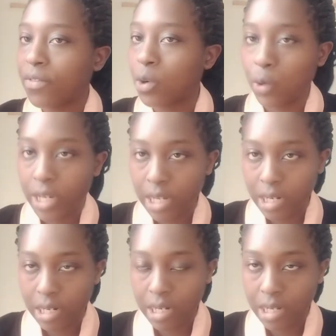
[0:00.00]
chronic
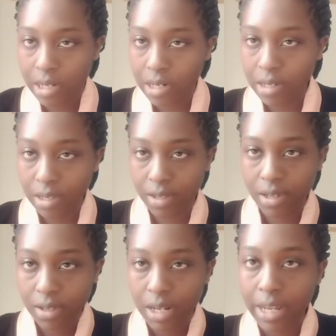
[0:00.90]

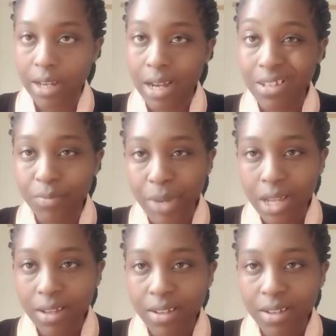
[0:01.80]
diseases like asthma.